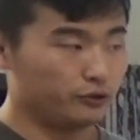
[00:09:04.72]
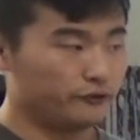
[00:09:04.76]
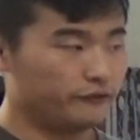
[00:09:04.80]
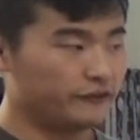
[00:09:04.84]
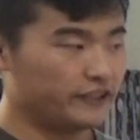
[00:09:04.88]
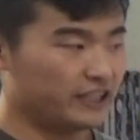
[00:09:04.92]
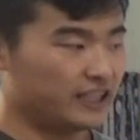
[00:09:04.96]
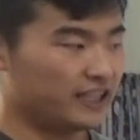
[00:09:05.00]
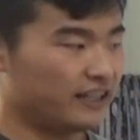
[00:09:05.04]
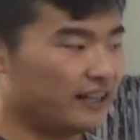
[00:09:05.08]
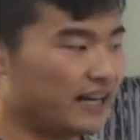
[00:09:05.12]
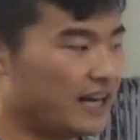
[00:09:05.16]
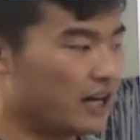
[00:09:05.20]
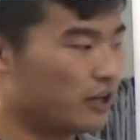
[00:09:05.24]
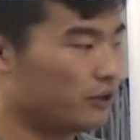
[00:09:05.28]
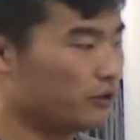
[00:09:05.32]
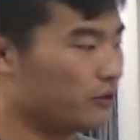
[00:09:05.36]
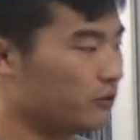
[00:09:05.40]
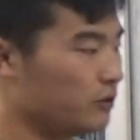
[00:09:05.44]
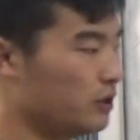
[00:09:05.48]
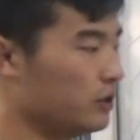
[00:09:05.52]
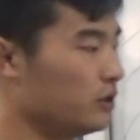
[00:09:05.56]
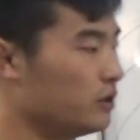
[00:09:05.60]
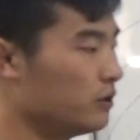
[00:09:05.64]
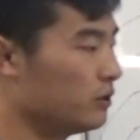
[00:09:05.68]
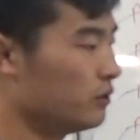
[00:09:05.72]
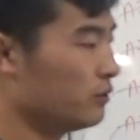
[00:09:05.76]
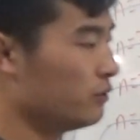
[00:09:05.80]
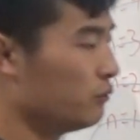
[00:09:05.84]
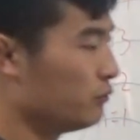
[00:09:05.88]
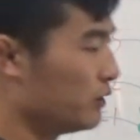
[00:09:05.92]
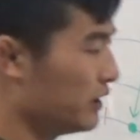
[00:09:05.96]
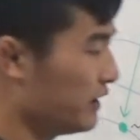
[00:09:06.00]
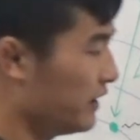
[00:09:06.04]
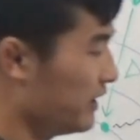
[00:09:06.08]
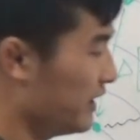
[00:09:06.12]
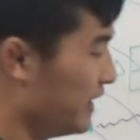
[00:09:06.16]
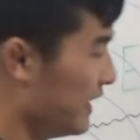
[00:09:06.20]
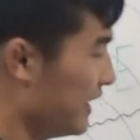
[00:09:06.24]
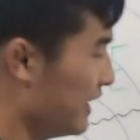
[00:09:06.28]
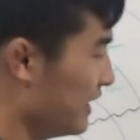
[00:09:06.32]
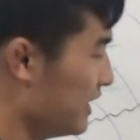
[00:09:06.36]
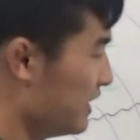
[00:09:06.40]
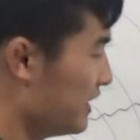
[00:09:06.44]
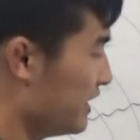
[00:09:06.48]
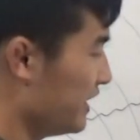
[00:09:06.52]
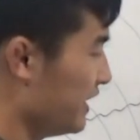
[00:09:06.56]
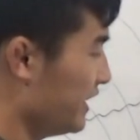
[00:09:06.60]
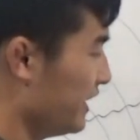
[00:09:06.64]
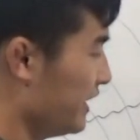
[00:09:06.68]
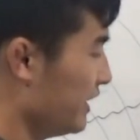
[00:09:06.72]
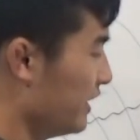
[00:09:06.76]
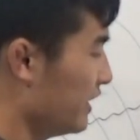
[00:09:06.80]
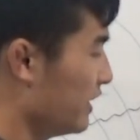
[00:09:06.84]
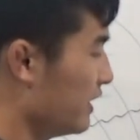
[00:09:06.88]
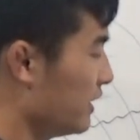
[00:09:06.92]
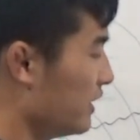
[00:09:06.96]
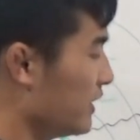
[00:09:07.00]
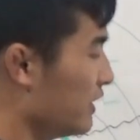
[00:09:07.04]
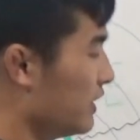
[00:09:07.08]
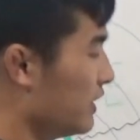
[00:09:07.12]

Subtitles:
figure out what the energy